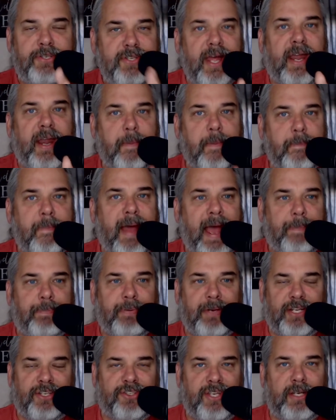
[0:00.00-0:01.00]
not a map
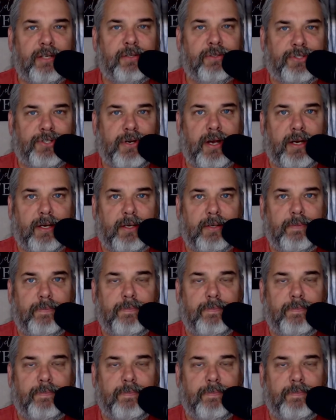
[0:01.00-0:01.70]
in a single truck.